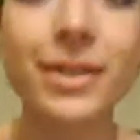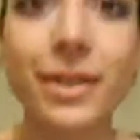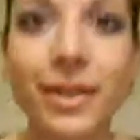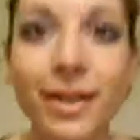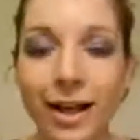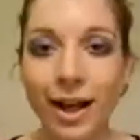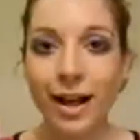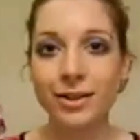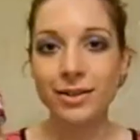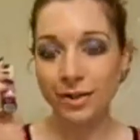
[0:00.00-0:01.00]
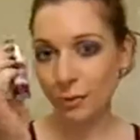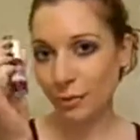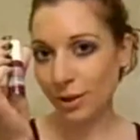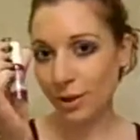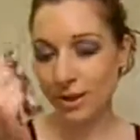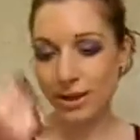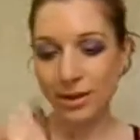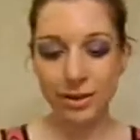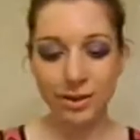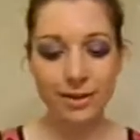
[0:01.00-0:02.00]
and it really looks
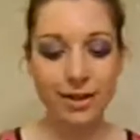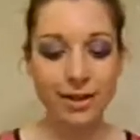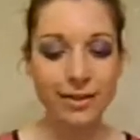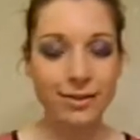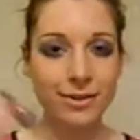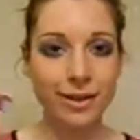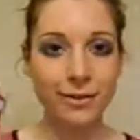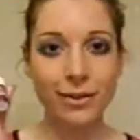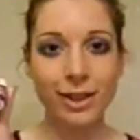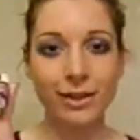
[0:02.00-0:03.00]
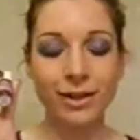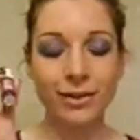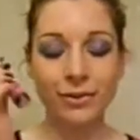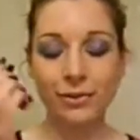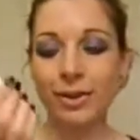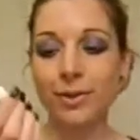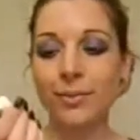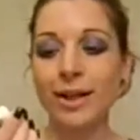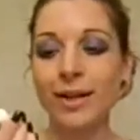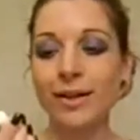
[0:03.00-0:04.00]
nice. I really like this one on my
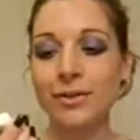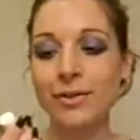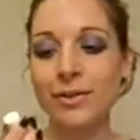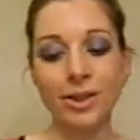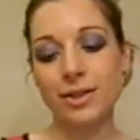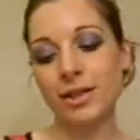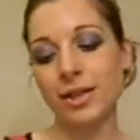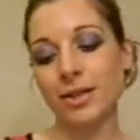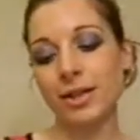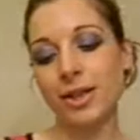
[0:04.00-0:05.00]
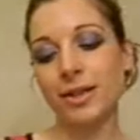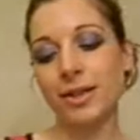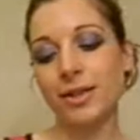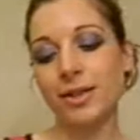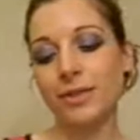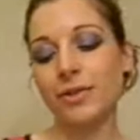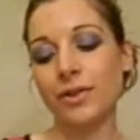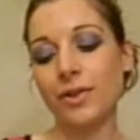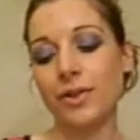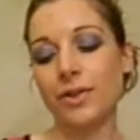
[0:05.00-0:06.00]
nails as well. Taking this
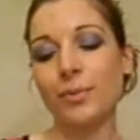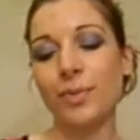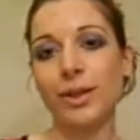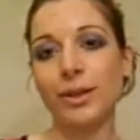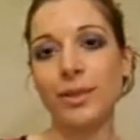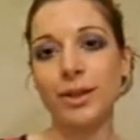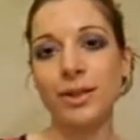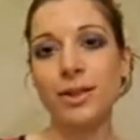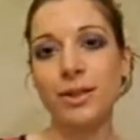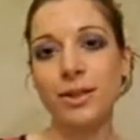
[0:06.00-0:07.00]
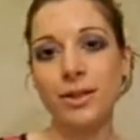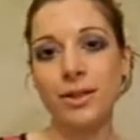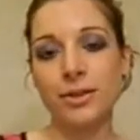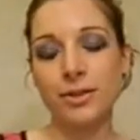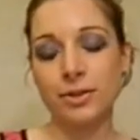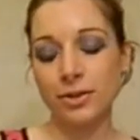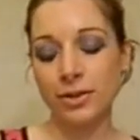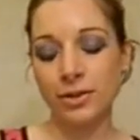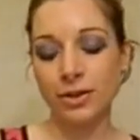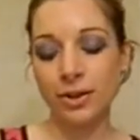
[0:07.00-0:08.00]
Cosmic one just to show
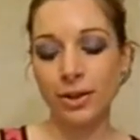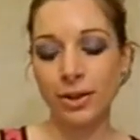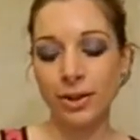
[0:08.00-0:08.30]
you.